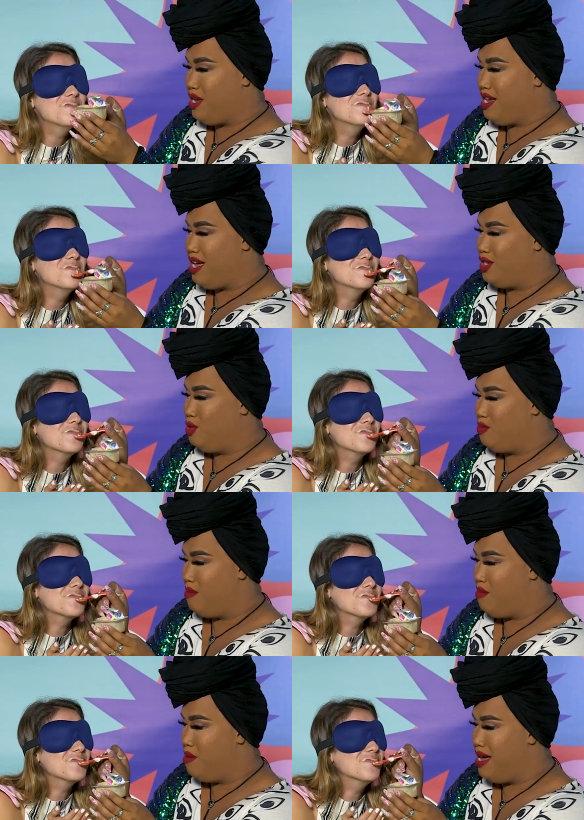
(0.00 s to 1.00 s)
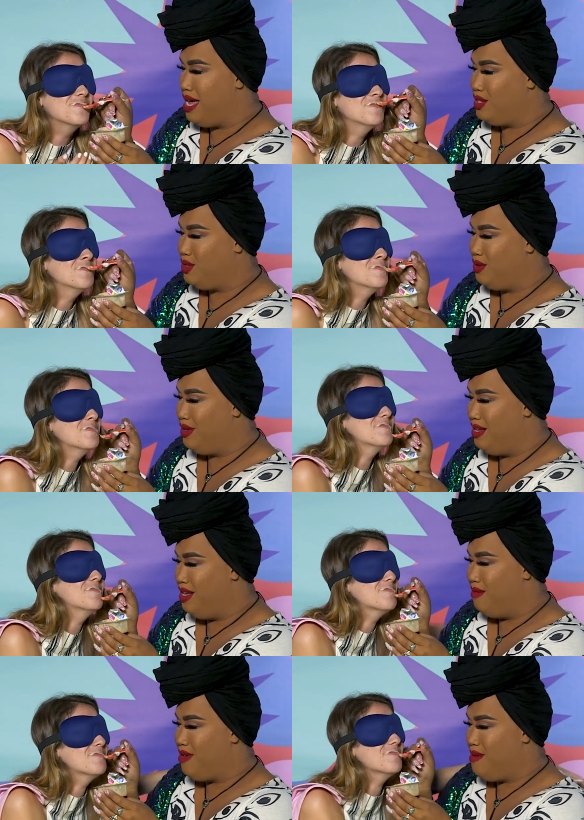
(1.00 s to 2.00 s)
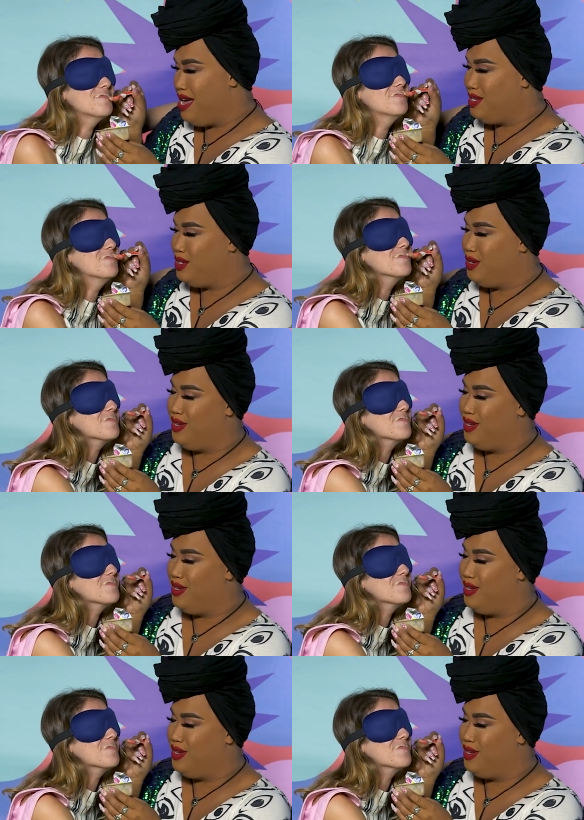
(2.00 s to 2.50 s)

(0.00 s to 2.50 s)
Speaker 1: girl, I got you. Mama has you. Mama has you.